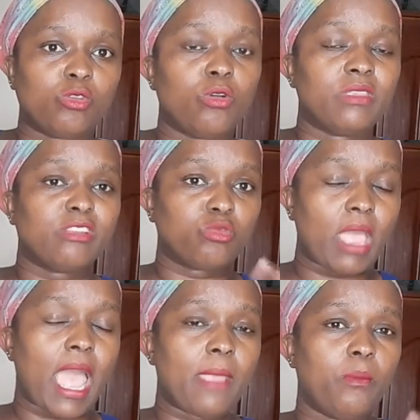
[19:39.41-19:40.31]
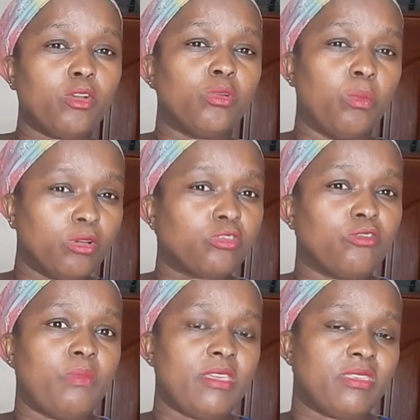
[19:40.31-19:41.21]
So that's where I bought most
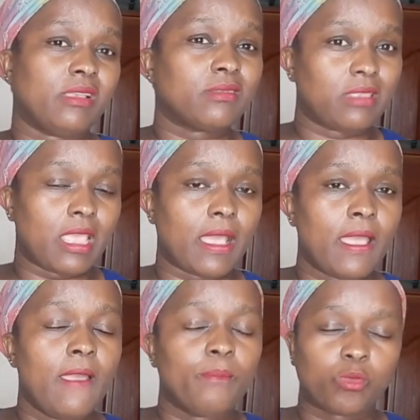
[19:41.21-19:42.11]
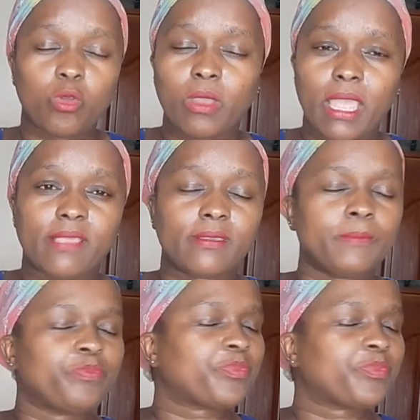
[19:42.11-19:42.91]
of my things there. So guys,